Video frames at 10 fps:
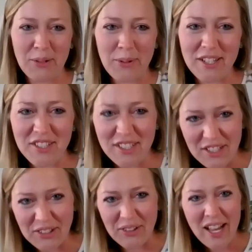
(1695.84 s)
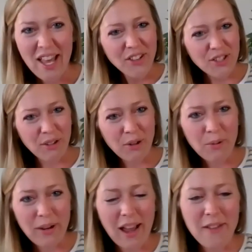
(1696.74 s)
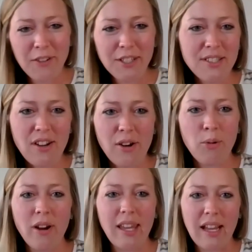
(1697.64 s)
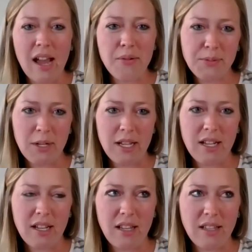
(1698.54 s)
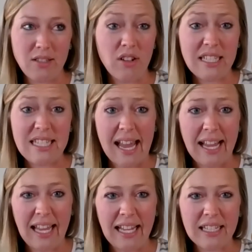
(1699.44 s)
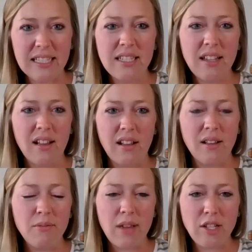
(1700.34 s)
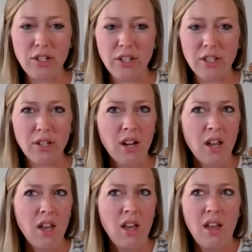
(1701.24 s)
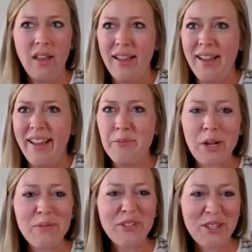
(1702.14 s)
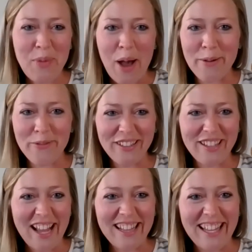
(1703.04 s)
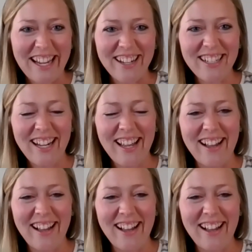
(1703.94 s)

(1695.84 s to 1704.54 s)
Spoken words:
question too. So when I first started working, I was what is called a deckhand, and you're pretty much the bottom of the line there.